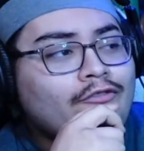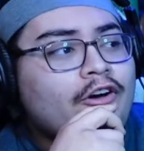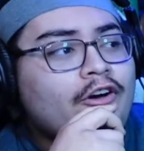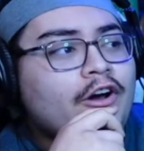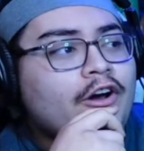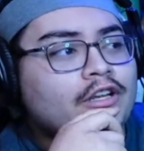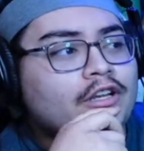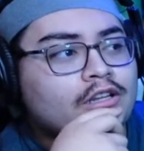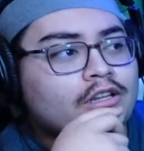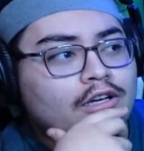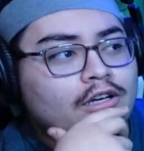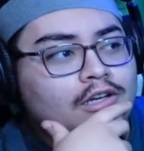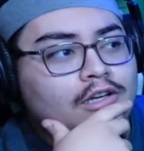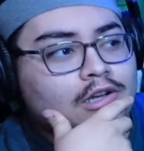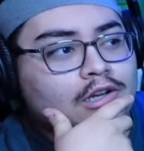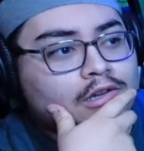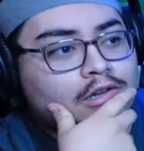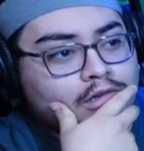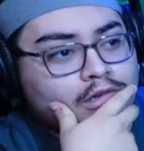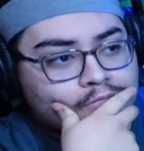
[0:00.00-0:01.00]
far,
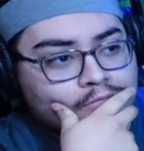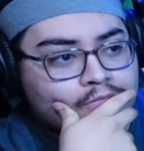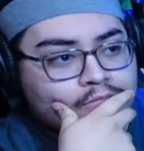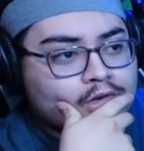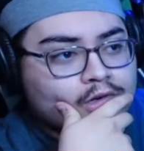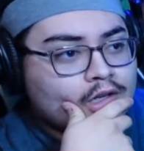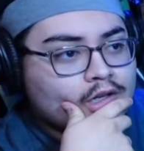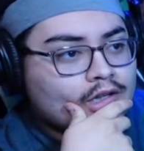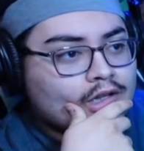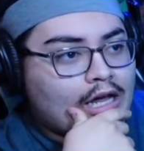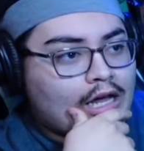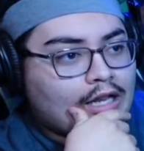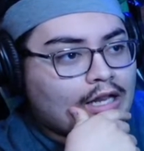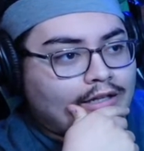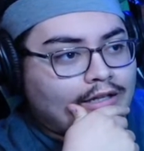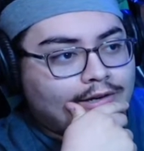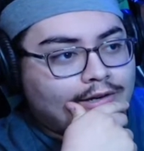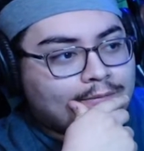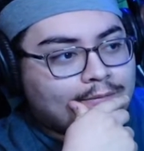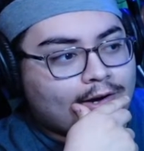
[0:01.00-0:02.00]
it's pretty
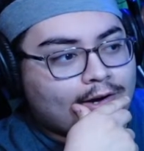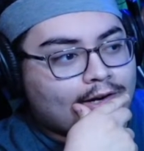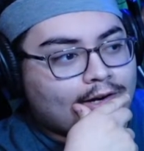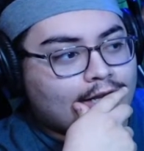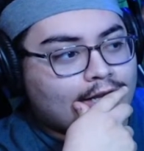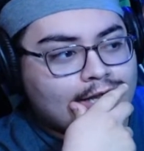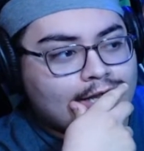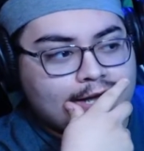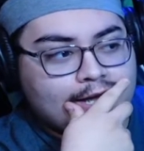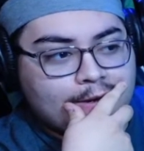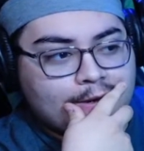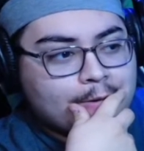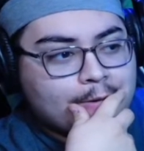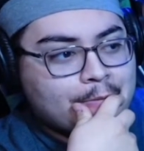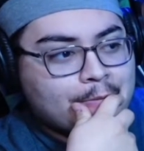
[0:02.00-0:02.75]
solid, I'm not gonna lie.